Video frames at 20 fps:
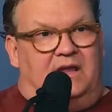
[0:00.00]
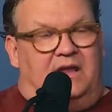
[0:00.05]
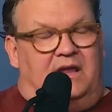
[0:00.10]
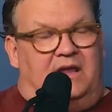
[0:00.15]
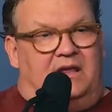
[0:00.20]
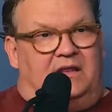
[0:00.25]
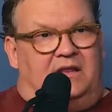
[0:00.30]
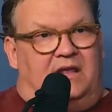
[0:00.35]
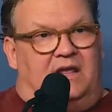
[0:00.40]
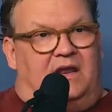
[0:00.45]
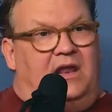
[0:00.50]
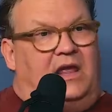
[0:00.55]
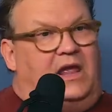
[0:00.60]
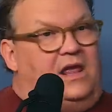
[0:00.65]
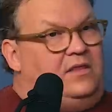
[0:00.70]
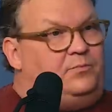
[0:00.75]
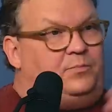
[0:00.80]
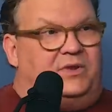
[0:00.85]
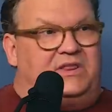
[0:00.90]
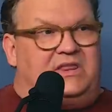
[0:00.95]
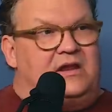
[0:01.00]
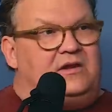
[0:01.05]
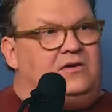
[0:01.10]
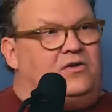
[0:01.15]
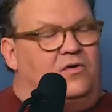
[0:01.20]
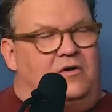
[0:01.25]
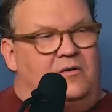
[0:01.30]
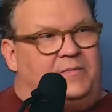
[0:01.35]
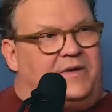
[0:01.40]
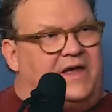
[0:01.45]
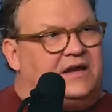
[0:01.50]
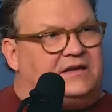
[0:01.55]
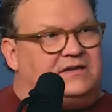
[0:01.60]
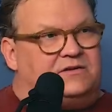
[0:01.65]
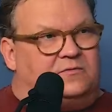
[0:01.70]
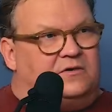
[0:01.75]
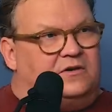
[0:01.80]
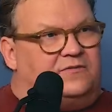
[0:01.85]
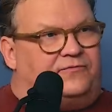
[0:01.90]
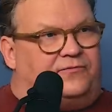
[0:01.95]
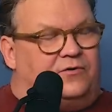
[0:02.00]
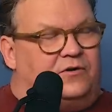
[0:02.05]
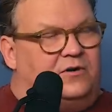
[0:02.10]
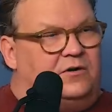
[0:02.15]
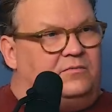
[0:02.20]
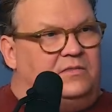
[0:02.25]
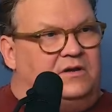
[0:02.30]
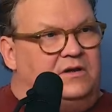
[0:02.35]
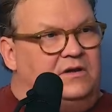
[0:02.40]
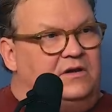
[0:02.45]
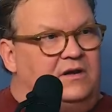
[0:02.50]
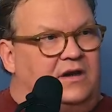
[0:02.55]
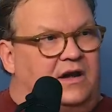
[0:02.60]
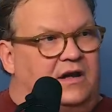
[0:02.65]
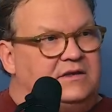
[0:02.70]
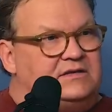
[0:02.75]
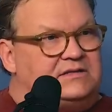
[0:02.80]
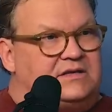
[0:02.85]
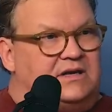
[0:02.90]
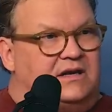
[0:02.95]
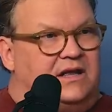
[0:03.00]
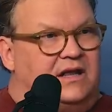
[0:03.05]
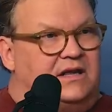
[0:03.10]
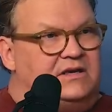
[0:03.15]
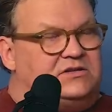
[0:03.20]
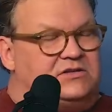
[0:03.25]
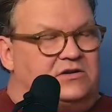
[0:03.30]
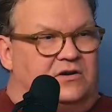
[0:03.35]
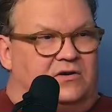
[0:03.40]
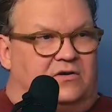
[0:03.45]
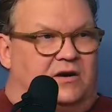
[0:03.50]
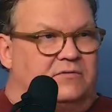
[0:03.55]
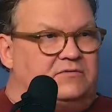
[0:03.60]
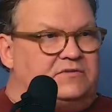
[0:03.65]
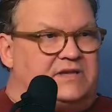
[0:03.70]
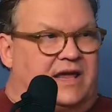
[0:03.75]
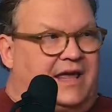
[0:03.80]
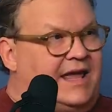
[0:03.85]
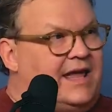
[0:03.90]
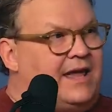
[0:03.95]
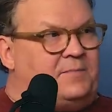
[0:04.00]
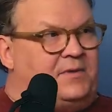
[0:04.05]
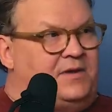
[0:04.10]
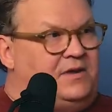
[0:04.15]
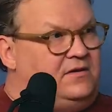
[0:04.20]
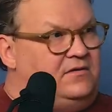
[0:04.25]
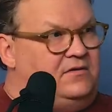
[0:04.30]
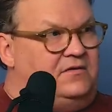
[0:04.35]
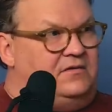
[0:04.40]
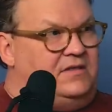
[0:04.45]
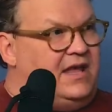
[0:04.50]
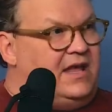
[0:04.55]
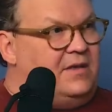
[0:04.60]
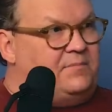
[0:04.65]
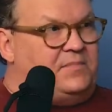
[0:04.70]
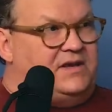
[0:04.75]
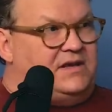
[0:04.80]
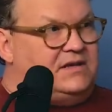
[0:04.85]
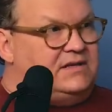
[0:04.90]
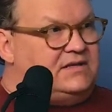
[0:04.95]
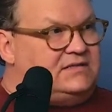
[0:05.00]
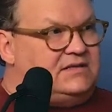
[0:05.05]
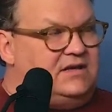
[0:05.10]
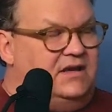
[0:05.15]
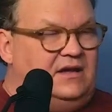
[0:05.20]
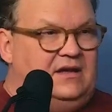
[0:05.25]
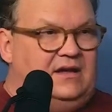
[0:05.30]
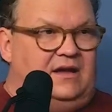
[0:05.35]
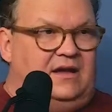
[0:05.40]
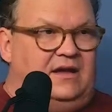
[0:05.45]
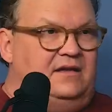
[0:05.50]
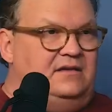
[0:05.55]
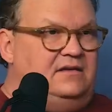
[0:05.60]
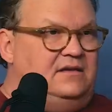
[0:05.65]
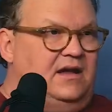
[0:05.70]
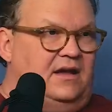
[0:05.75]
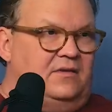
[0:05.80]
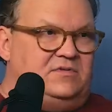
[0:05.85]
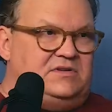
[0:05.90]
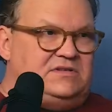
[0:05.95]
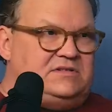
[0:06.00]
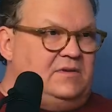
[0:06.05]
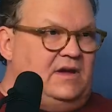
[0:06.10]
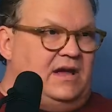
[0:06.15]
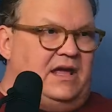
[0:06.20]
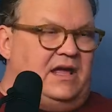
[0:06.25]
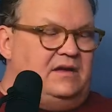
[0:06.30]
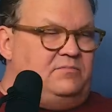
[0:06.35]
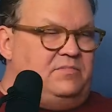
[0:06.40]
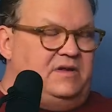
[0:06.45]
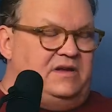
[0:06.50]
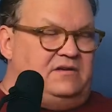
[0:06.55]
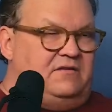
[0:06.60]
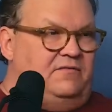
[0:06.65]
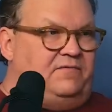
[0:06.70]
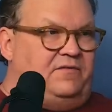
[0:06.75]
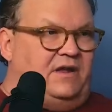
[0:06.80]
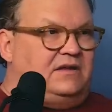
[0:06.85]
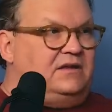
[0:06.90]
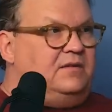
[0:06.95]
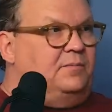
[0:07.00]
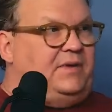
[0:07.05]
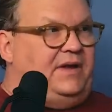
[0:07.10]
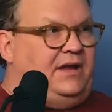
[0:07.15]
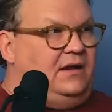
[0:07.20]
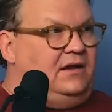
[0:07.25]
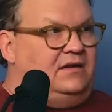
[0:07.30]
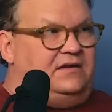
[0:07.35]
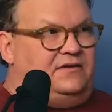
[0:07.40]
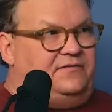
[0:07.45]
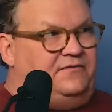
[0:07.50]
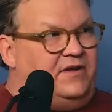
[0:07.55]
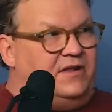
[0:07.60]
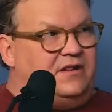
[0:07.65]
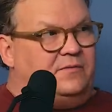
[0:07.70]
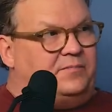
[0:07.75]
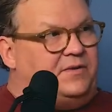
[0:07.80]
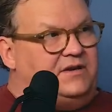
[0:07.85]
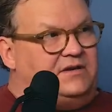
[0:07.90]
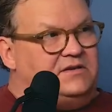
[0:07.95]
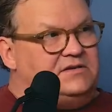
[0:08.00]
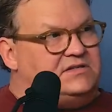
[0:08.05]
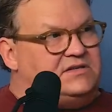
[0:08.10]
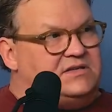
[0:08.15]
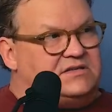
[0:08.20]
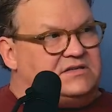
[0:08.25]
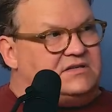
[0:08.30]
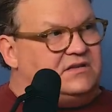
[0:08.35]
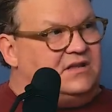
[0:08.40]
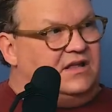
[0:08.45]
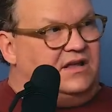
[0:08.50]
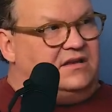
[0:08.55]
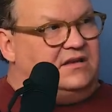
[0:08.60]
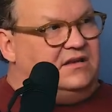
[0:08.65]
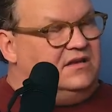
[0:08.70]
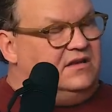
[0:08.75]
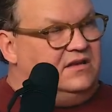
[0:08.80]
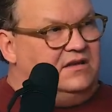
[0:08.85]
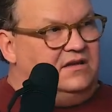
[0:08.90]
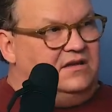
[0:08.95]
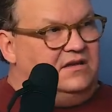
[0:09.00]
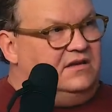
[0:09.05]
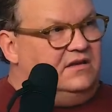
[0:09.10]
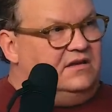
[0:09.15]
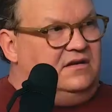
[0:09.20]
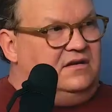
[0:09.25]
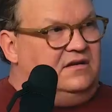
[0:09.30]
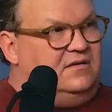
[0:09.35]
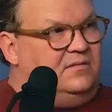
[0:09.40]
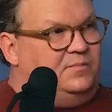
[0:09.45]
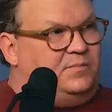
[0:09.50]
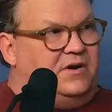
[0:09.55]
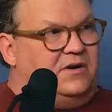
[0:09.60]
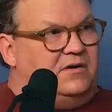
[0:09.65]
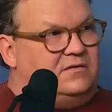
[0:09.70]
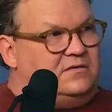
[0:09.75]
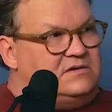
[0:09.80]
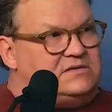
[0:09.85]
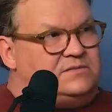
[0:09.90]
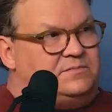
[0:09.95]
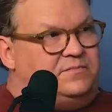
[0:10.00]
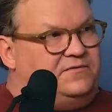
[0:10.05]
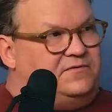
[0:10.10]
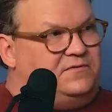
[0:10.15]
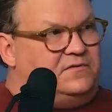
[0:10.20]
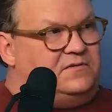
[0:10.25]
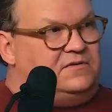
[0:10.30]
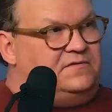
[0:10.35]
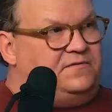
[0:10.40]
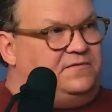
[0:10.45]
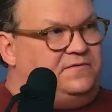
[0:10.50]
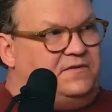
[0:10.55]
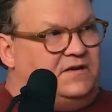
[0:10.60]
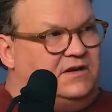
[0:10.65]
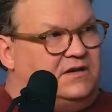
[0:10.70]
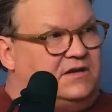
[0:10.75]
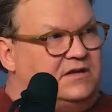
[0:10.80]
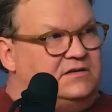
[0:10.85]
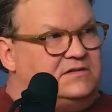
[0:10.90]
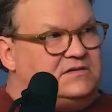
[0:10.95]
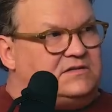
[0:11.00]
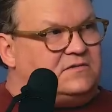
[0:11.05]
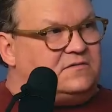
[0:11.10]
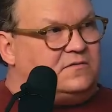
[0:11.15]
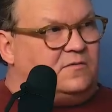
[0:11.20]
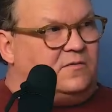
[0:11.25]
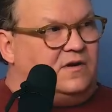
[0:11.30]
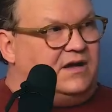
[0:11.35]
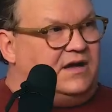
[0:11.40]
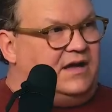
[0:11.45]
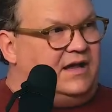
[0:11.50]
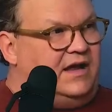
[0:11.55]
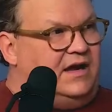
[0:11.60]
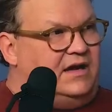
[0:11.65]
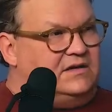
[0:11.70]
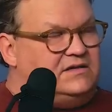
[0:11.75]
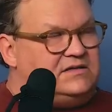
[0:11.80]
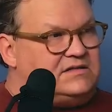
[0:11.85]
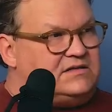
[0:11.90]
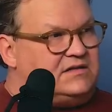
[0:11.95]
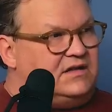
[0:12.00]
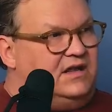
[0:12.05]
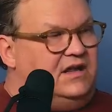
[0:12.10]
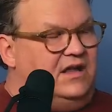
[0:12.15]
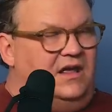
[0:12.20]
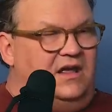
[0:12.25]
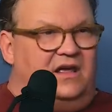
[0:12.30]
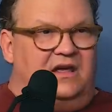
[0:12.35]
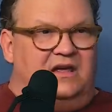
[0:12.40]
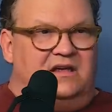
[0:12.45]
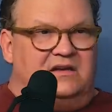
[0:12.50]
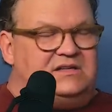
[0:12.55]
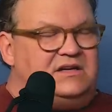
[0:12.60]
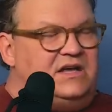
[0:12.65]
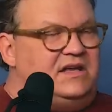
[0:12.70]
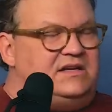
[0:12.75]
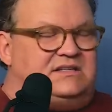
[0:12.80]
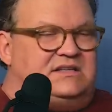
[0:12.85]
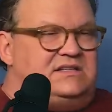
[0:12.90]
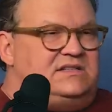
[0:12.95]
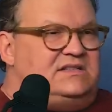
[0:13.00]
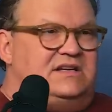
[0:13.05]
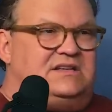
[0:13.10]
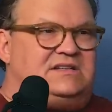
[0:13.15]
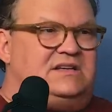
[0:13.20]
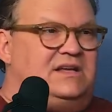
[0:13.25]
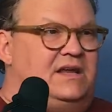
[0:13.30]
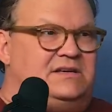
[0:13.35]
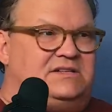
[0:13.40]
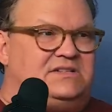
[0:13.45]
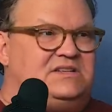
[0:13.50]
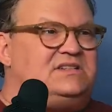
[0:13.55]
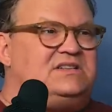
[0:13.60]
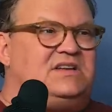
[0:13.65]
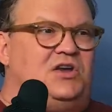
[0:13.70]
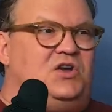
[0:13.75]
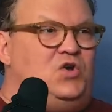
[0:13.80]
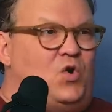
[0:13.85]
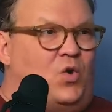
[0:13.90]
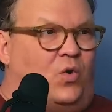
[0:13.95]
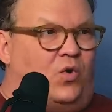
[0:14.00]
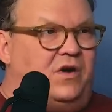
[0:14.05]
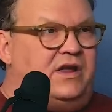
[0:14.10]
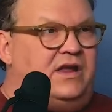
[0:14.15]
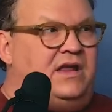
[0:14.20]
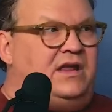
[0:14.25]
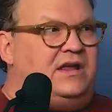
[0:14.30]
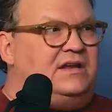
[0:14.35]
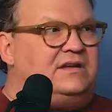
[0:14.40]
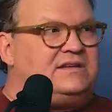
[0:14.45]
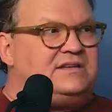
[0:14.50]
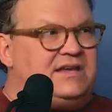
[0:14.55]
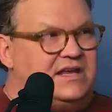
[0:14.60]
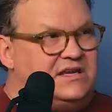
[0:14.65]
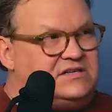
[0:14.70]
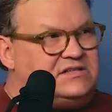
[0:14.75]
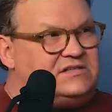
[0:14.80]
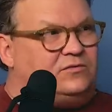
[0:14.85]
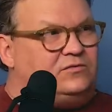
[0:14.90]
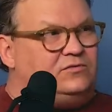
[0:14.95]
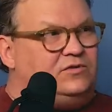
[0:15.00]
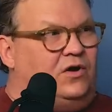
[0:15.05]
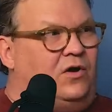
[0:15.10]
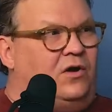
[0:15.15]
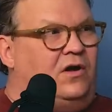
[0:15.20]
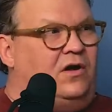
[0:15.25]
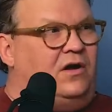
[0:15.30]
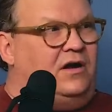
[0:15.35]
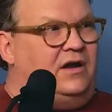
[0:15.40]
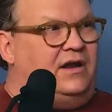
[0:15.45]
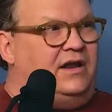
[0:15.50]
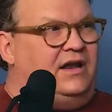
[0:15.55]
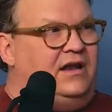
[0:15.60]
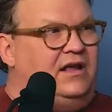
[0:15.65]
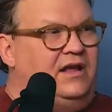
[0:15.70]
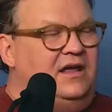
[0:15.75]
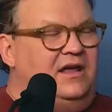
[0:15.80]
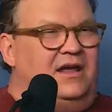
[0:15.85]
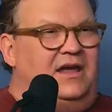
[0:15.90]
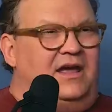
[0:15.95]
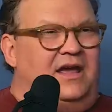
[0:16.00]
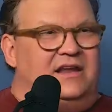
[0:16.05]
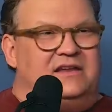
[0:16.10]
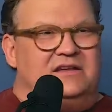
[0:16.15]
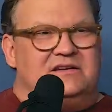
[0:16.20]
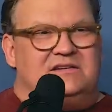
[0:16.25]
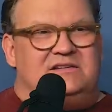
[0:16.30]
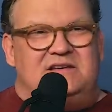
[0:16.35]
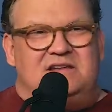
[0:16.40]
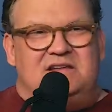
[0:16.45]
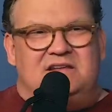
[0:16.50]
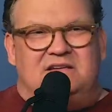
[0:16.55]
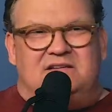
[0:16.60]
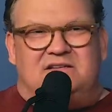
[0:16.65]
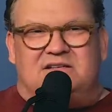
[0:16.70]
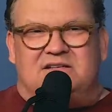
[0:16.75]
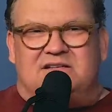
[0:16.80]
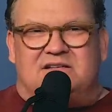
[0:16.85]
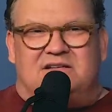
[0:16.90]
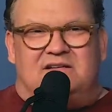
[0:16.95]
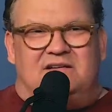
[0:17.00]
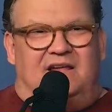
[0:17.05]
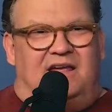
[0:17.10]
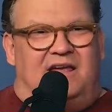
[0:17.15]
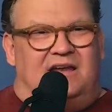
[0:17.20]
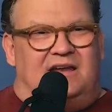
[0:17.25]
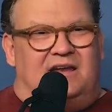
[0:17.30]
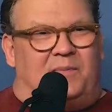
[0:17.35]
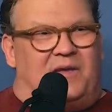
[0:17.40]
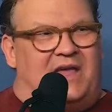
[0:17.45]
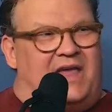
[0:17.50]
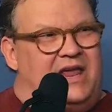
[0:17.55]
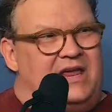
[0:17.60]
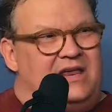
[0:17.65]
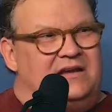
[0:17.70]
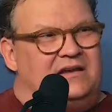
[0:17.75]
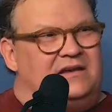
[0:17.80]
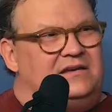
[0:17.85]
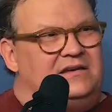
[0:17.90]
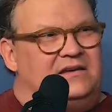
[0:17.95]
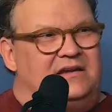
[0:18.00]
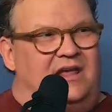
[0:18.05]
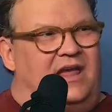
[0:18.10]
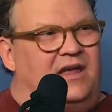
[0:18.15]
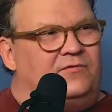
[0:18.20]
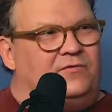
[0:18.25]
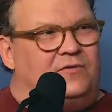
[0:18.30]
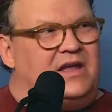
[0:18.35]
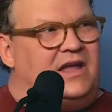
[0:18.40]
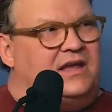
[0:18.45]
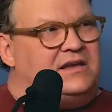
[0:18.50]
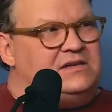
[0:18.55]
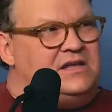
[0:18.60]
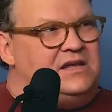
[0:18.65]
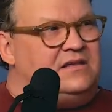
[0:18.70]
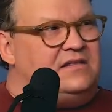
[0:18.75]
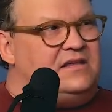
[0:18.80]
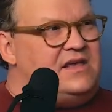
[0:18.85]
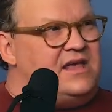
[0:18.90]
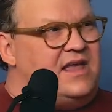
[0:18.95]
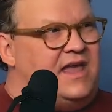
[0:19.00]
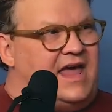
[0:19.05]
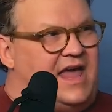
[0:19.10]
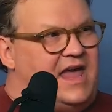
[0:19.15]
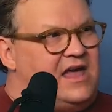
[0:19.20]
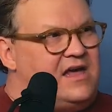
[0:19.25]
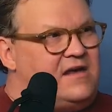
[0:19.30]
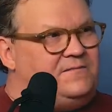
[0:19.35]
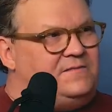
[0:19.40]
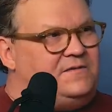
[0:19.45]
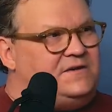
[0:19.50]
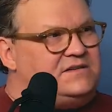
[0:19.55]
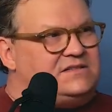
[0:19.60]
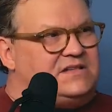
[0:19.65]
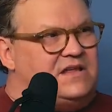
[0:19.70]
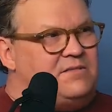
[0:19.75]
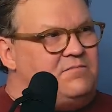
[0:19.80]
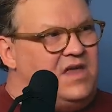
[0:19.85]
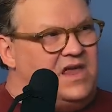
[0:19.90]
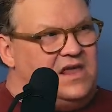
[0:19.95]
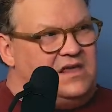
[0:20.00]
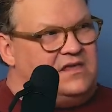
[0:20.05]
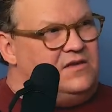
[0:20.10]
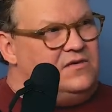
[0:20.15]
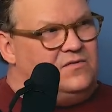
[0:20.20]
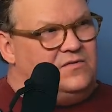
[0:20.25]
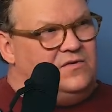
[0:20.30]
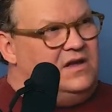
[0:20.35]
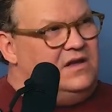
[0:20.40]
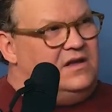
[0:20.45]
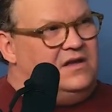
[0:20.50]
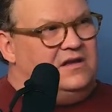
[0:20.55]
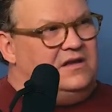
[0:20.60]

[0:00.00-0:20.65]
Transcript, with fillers: then going back to work for him on the Tonight Show, I was happy to do that because I had been developing, and developing is just like pearls before fucking swine. Yeah, it's like, sad. It's just annoying, and it takes so long, and you just end up hating every idea that you have because they make you